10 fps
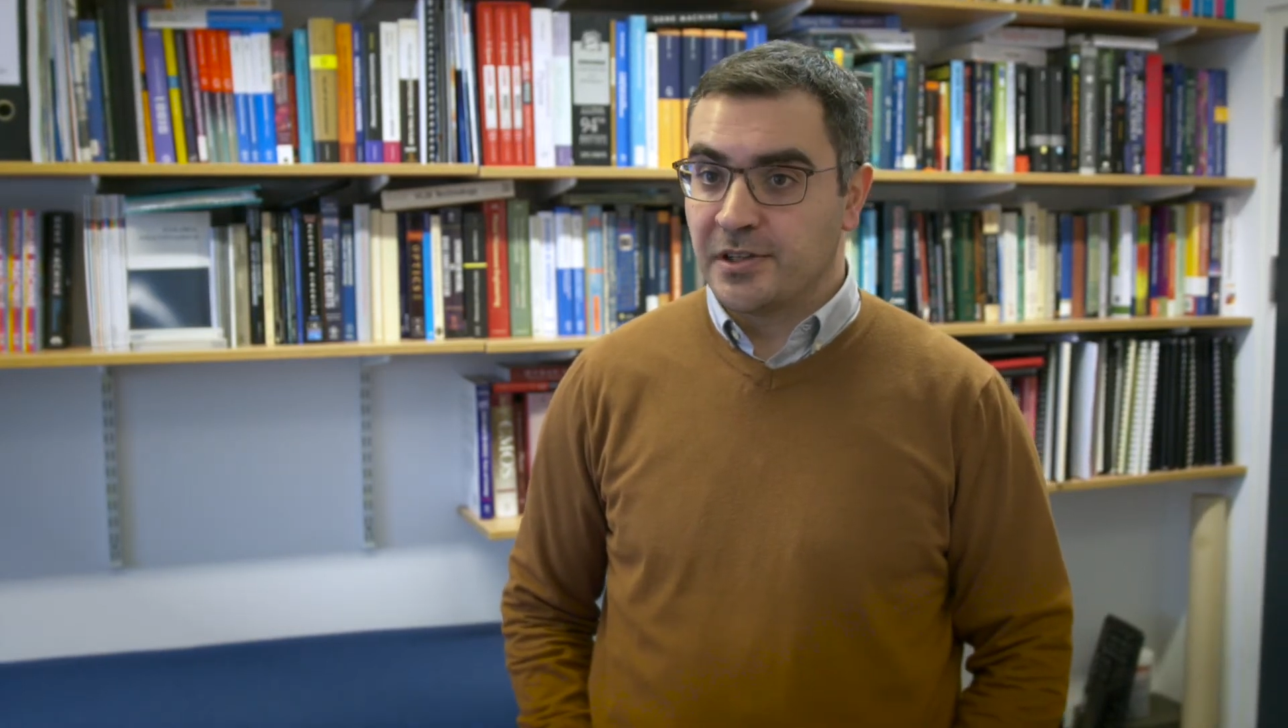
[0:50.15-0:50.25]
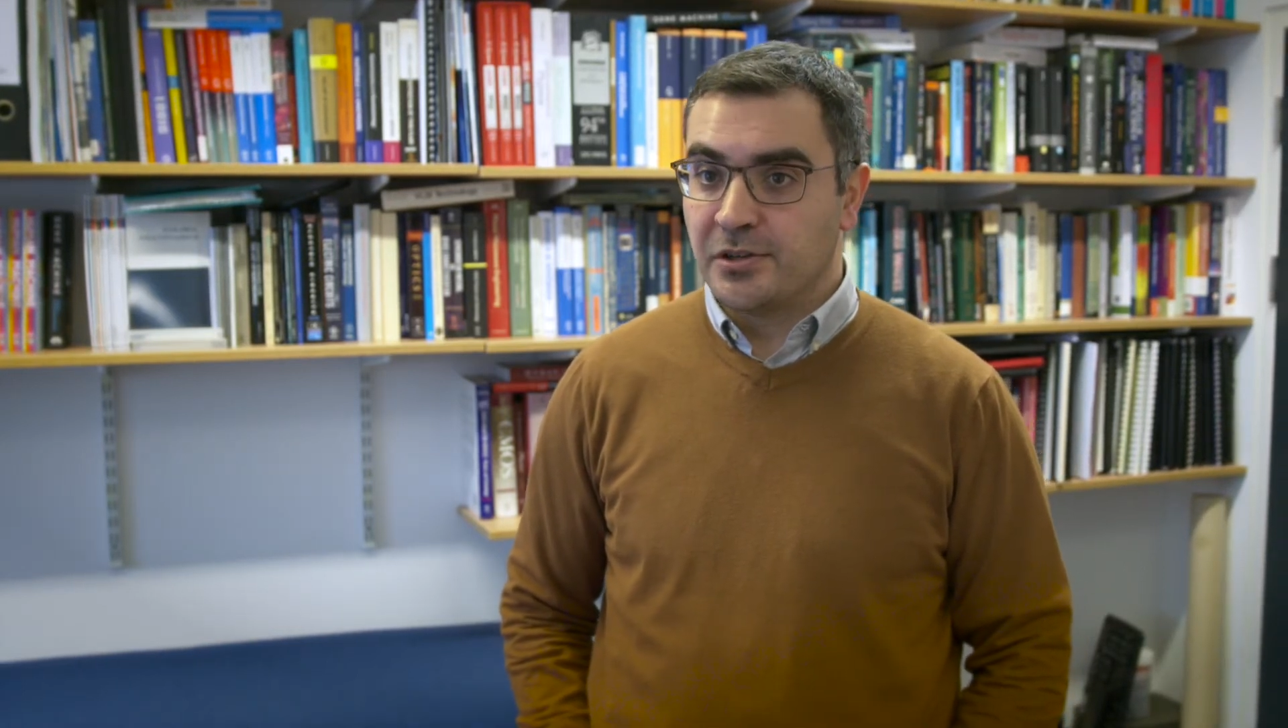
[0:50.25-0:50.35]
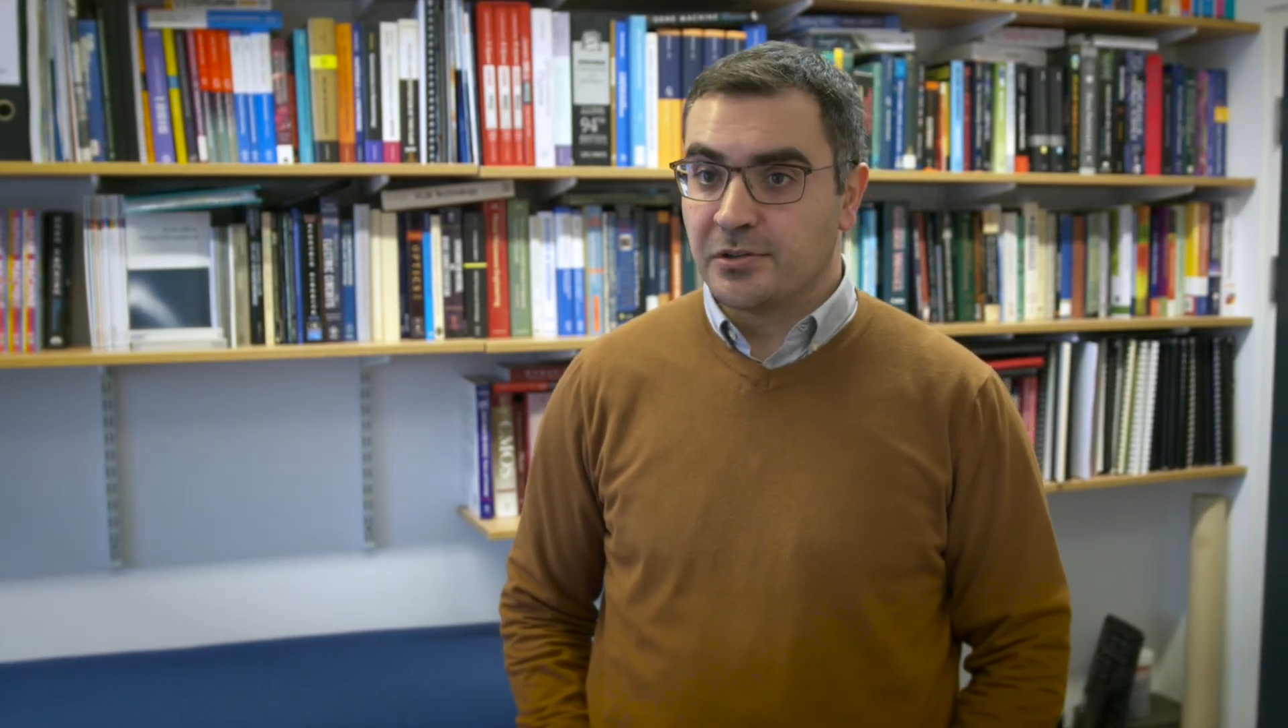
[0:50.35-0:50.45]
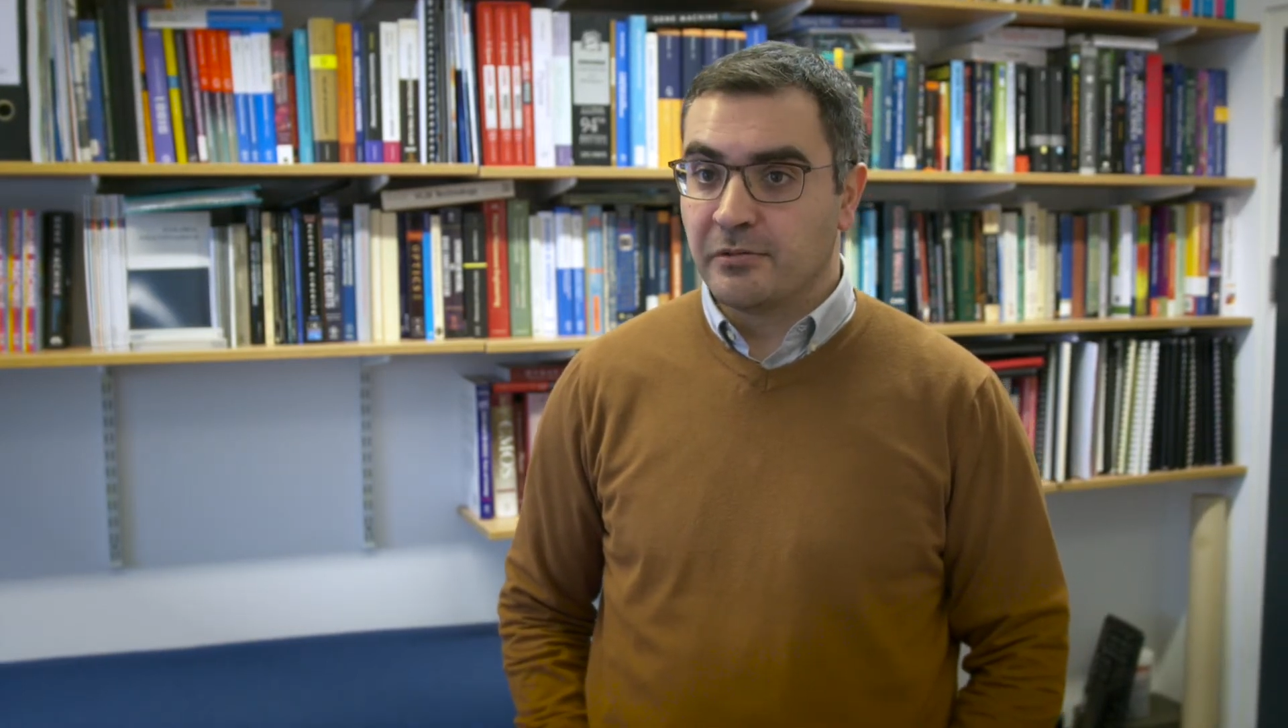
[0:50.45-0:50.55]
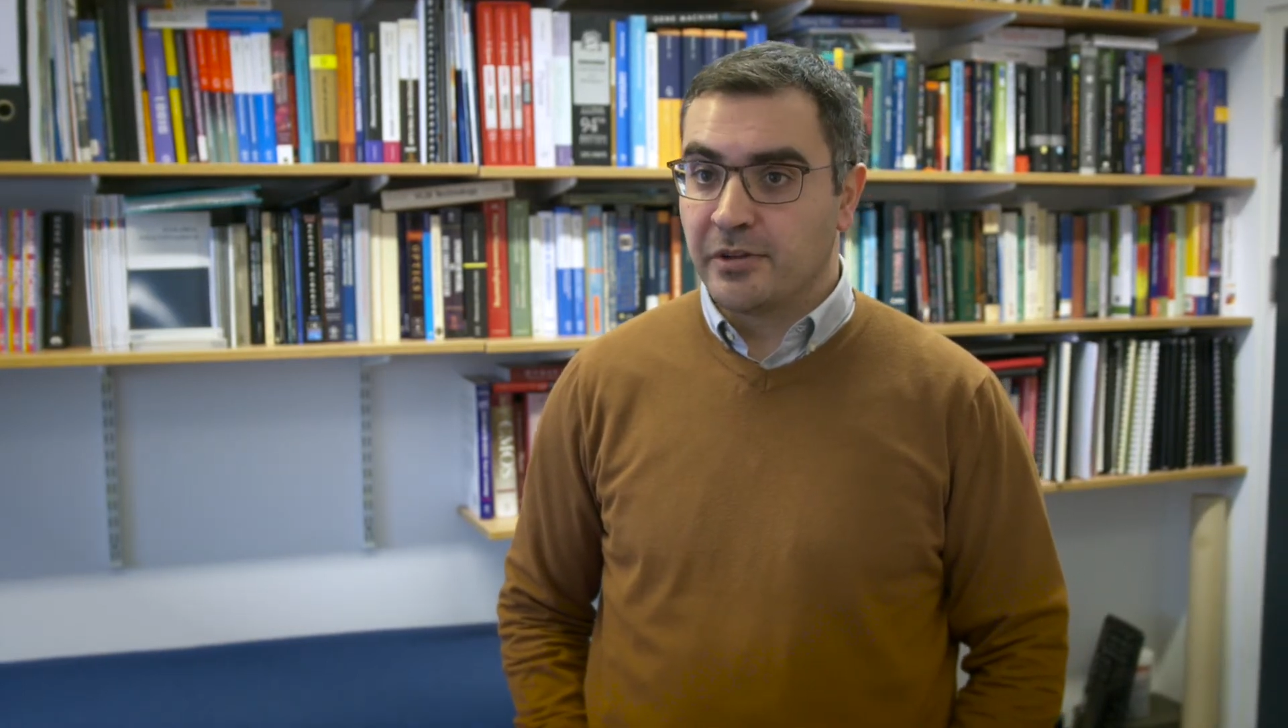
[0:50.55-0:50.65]
the
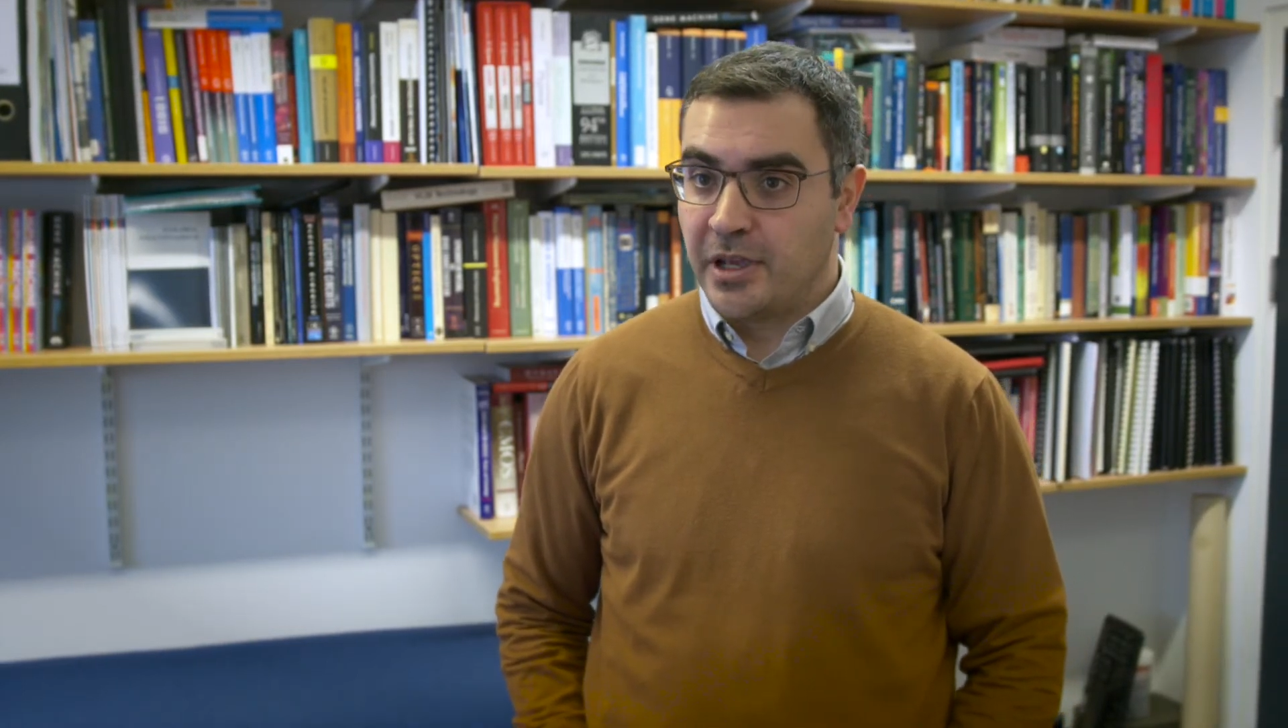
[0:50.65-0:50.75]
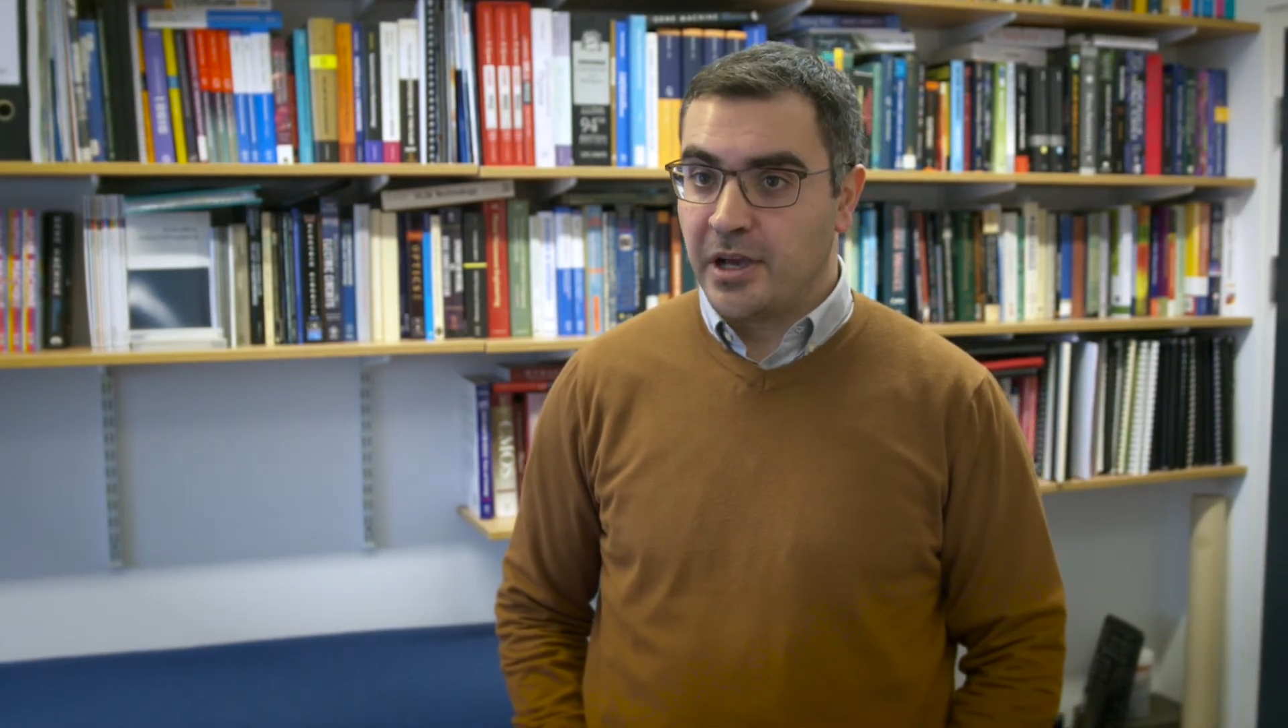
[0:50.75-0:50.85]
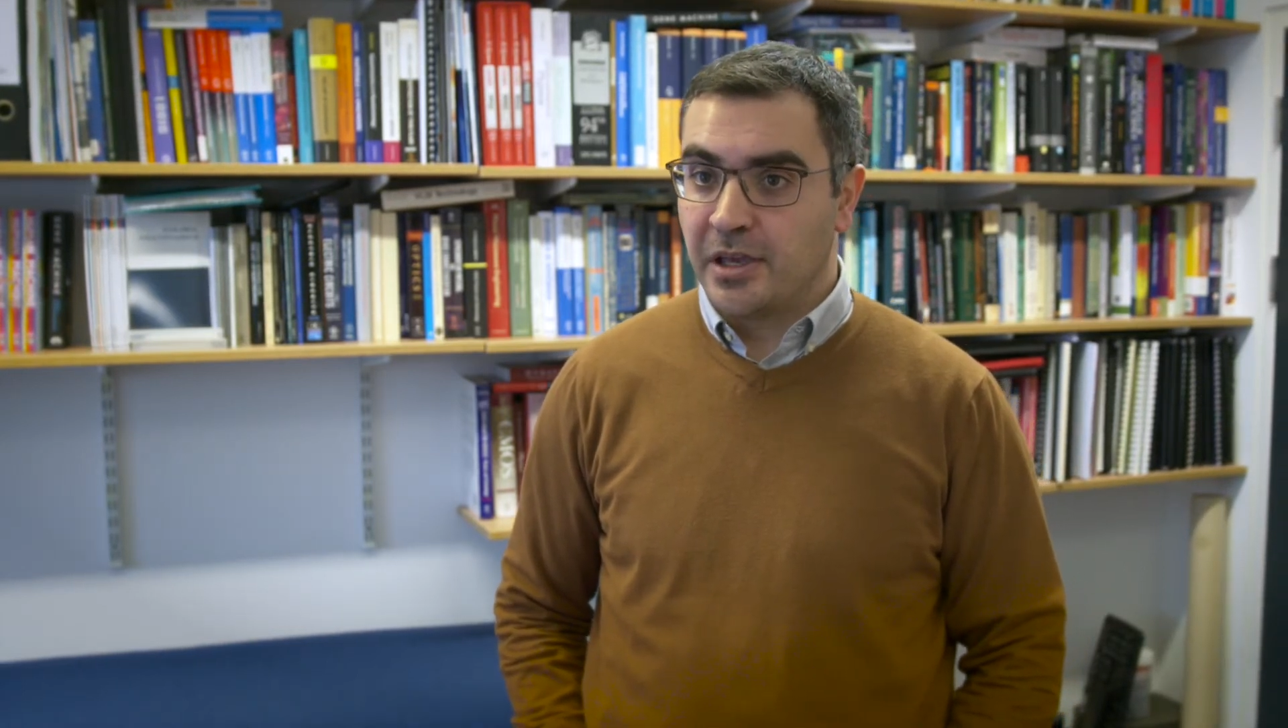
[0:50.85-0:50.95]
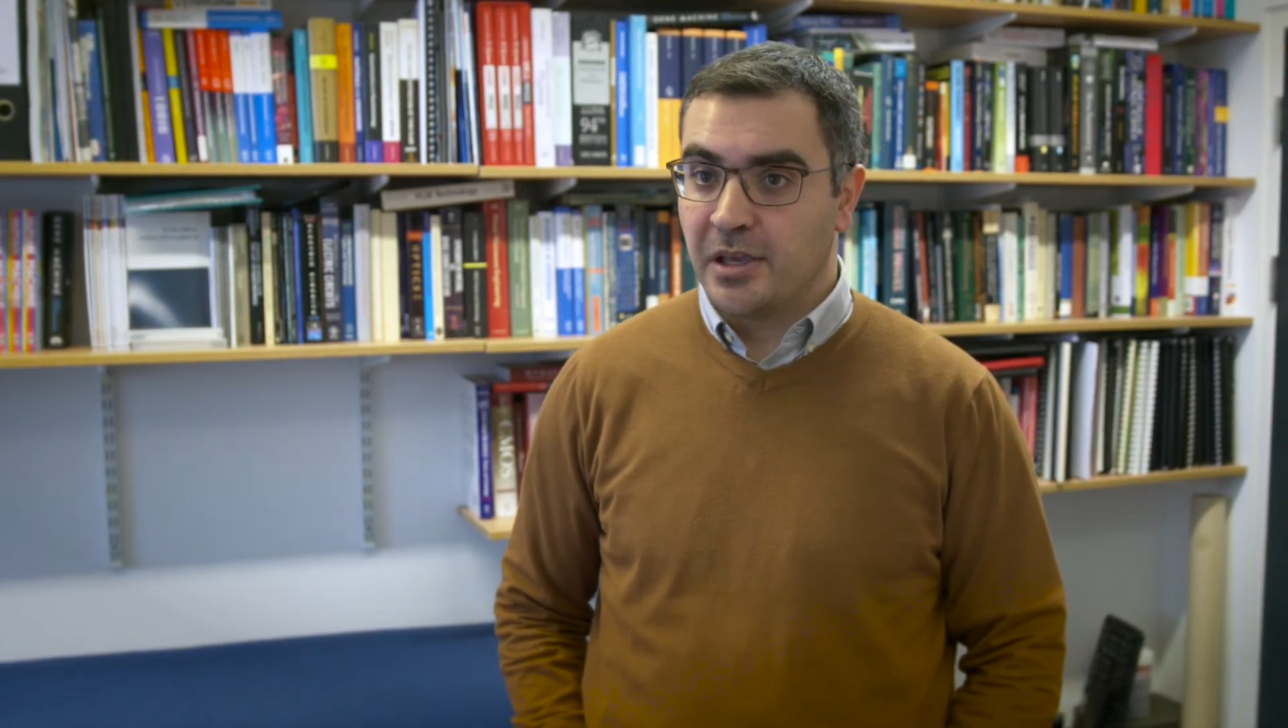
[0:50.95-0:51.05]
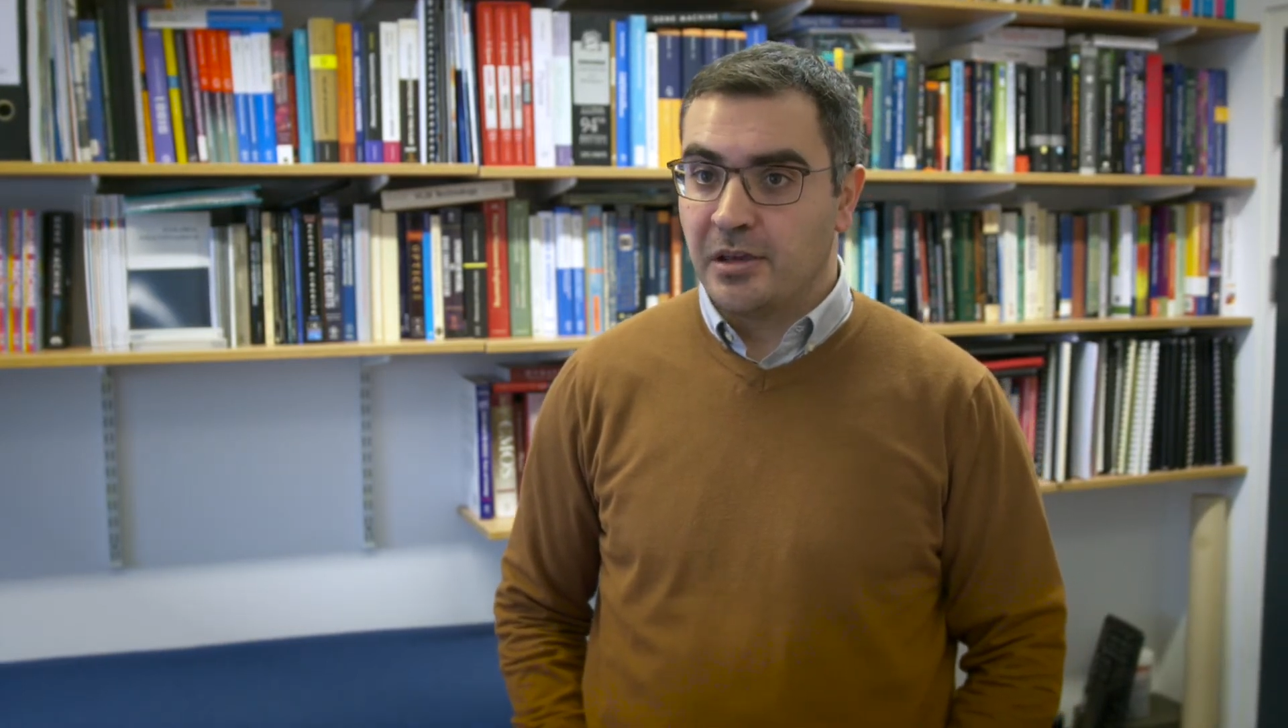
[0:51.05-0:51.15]
use of AI.